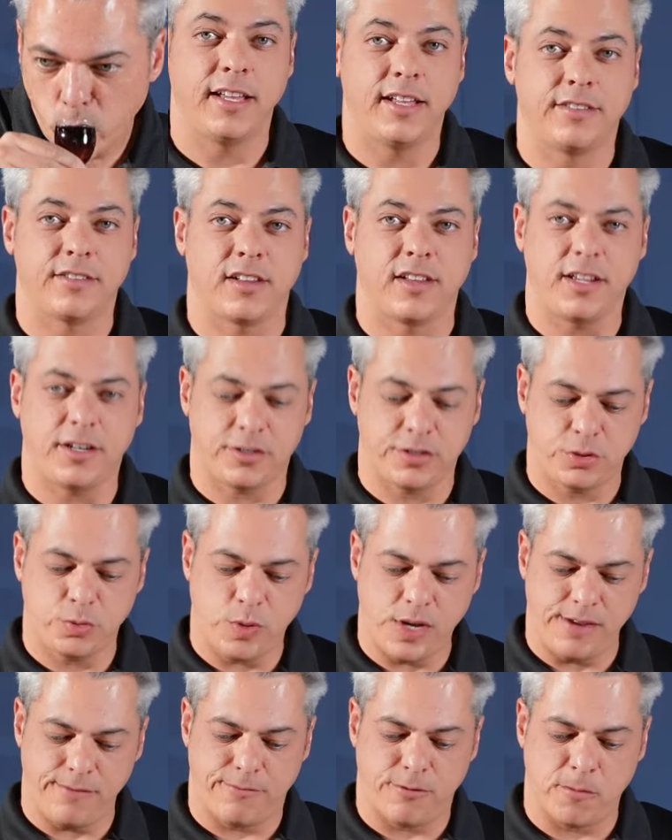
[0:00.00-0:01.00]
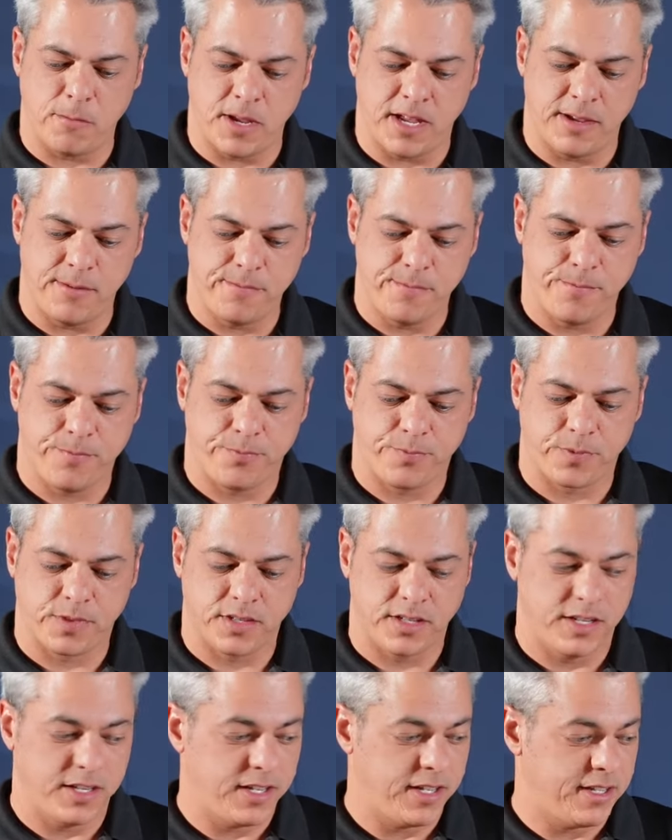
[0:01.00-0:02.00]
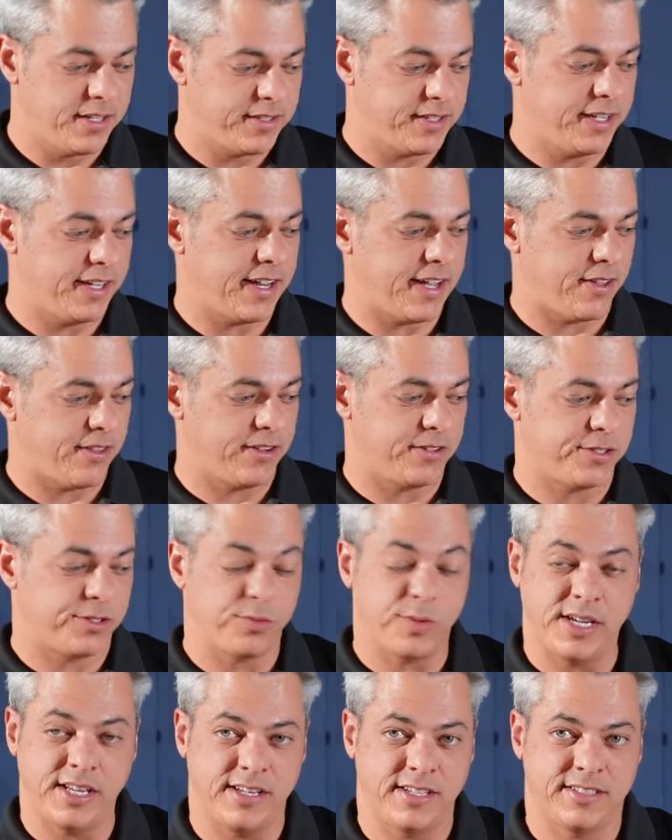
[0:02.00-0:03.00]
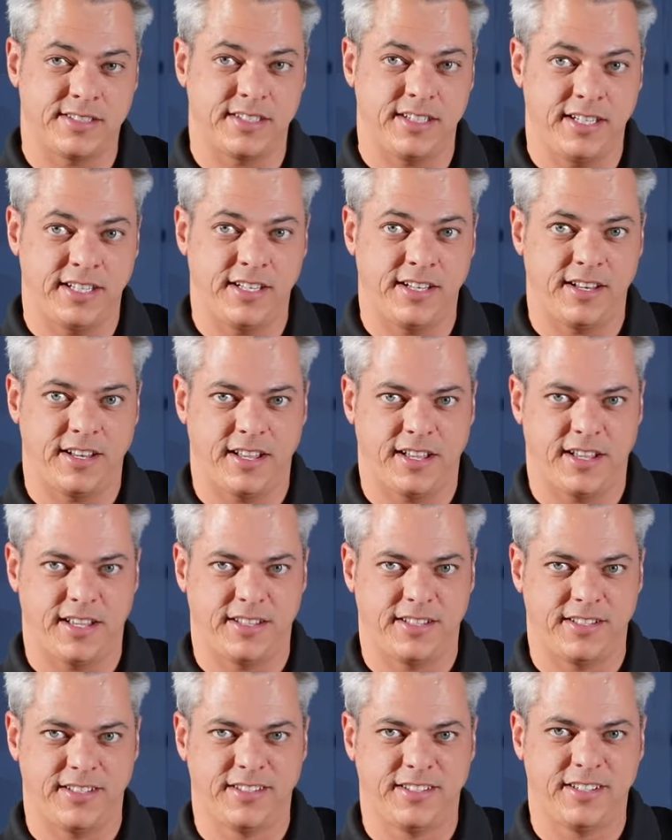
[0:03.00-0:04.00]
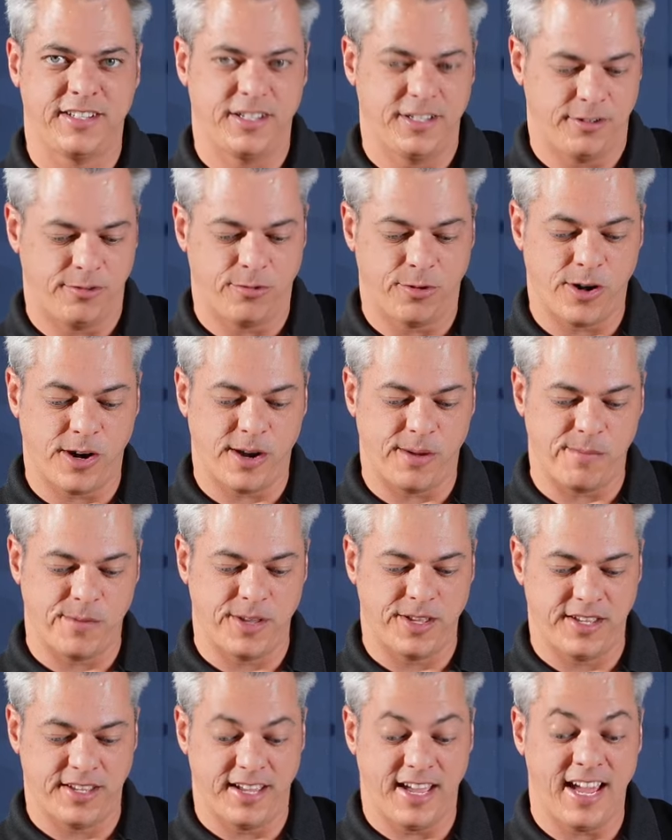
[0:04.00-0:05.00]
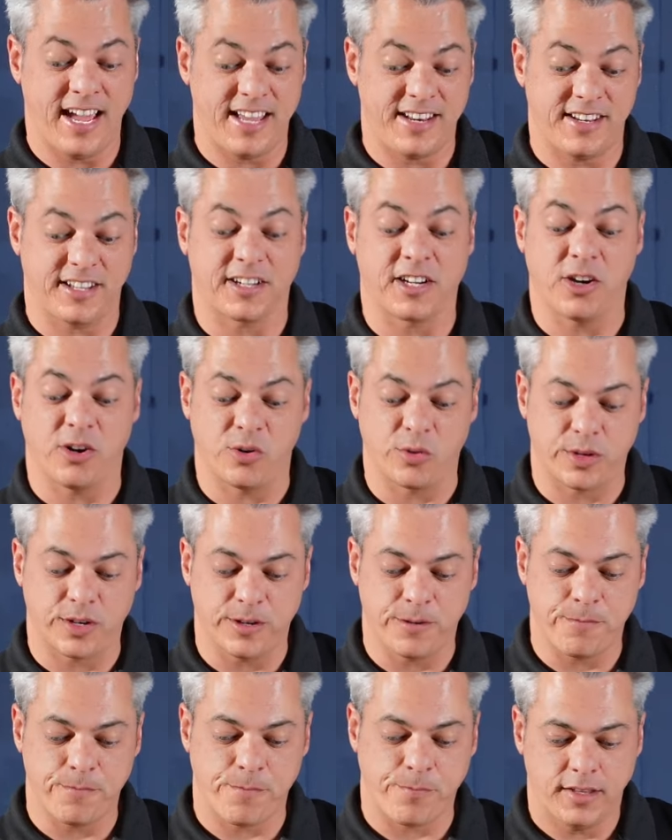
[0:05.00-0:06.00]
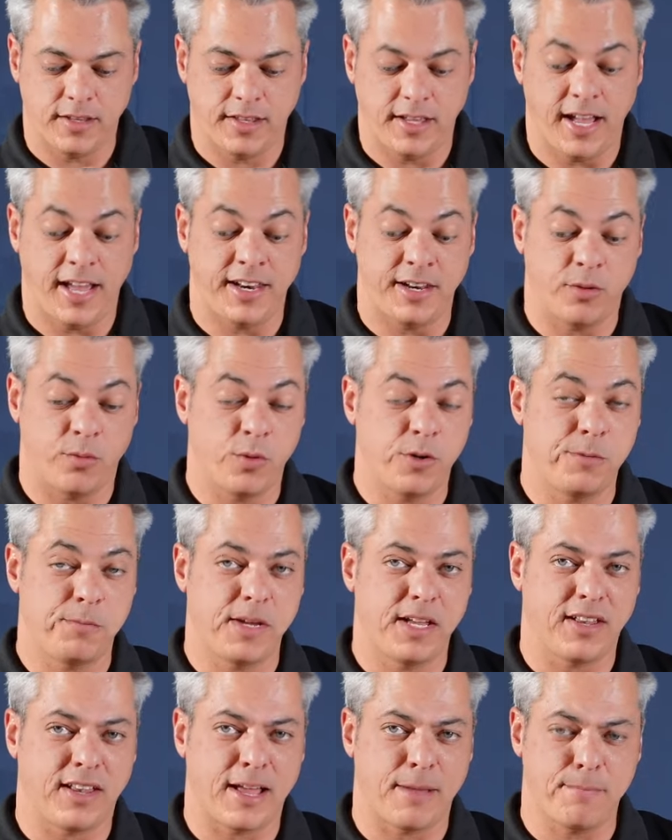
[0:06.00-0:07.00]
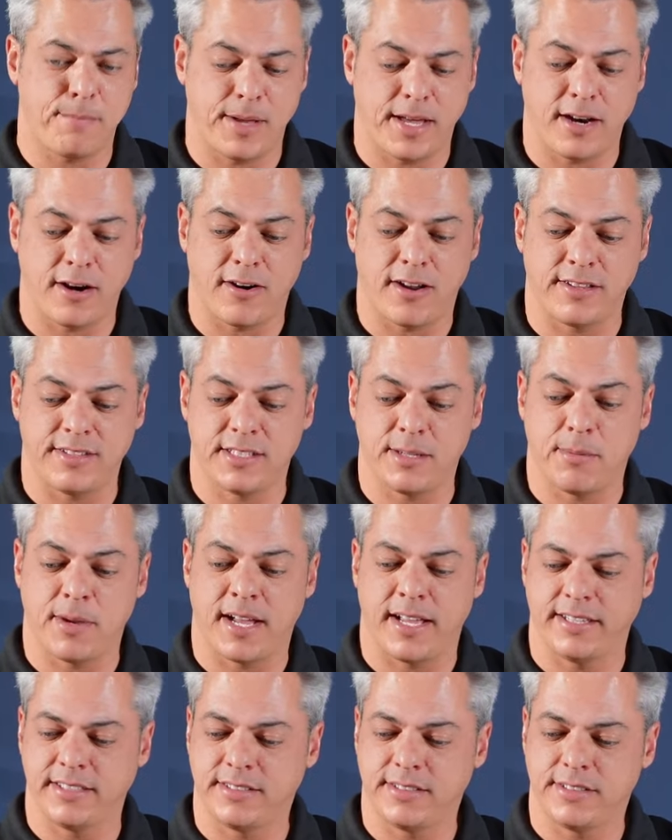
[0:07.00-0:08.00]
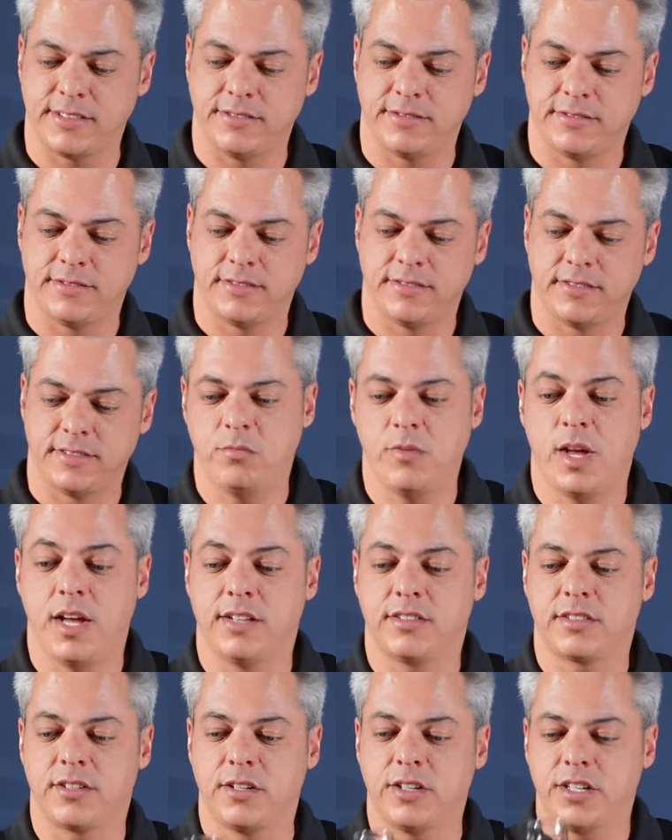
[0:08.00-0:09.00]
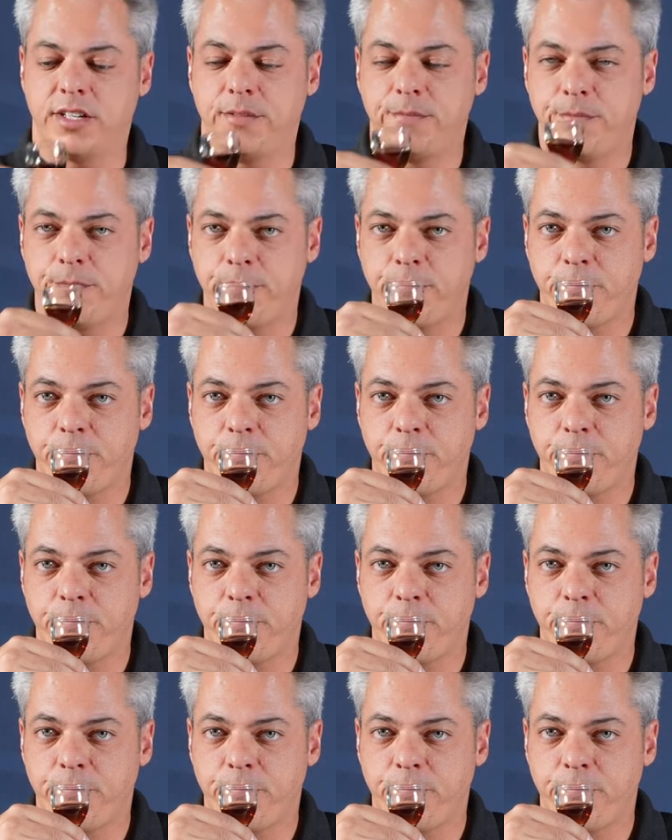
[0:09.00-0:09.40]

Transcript: It's a little sweet for me, seeing how there's sweetness in the rum and the Coke. And it would be a lot better on some ice. It's good.